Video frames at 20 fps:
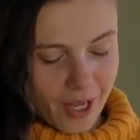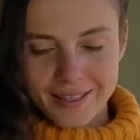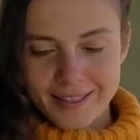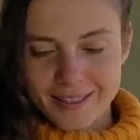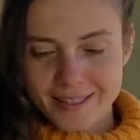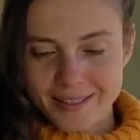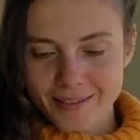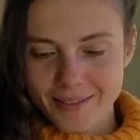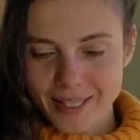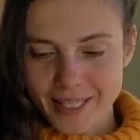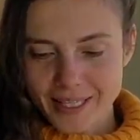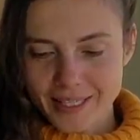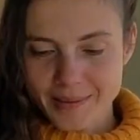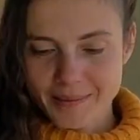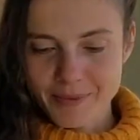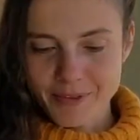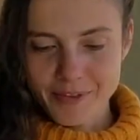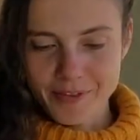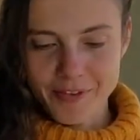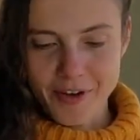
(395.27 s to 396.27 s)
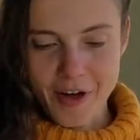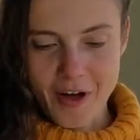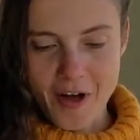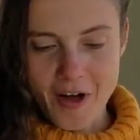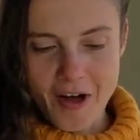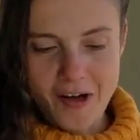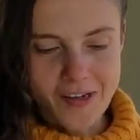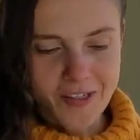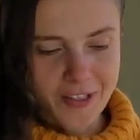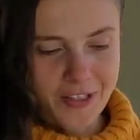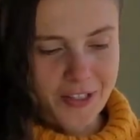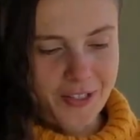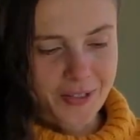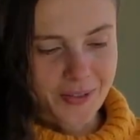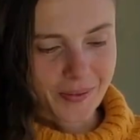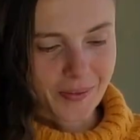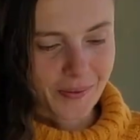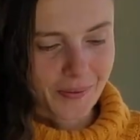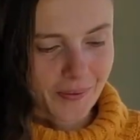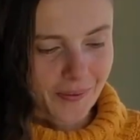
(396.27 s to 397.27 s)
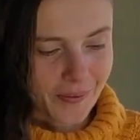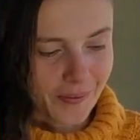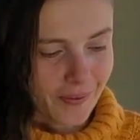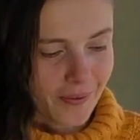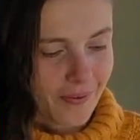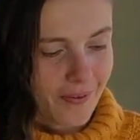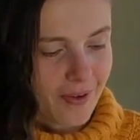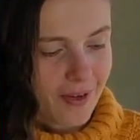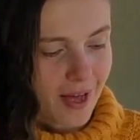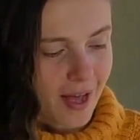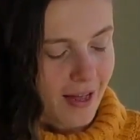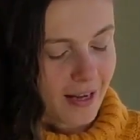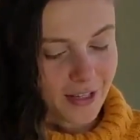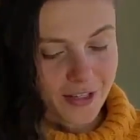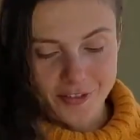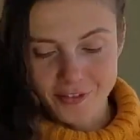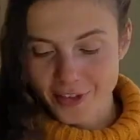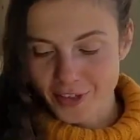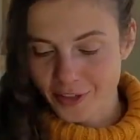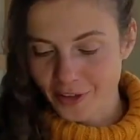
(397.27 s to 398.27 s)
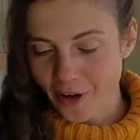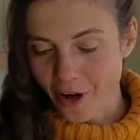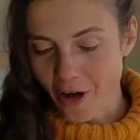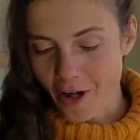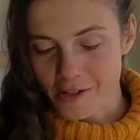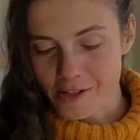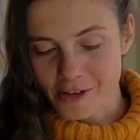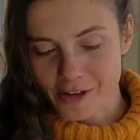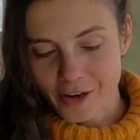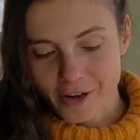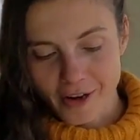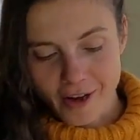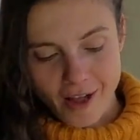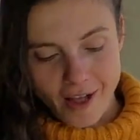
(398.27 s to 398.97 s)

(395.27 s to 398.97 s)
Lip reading: So let's move on to a different color.